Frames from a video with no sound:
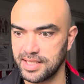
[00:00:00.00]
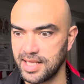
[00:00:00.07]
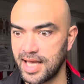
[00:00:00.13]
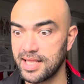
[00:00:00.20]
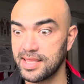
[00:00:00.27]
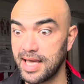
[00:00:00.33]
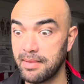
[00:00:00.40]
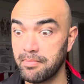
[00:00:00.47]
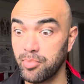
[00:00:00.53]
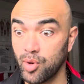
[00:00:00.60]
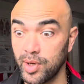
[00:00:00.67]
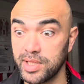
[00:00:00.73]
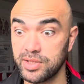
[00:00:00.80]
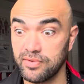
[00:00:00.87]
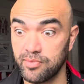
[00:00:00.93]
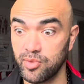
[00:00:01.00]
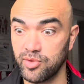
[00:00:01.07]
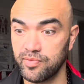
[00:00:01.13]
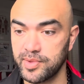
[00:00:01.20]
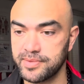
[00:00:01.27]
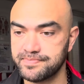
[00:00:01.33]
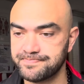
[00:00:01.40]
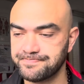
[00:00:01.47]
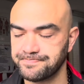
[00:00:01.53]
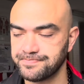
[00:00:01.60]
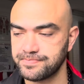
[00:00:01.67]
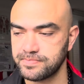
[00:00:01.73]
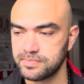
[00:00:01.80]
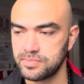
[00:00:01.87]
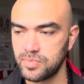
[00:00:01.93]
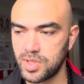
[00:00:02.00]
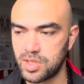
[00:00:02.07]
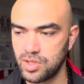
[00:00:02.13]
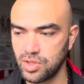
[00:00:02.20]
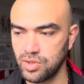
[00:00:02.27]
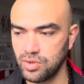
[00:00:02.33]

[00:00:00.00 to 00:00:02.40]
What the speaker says: at that point of movement. Cool.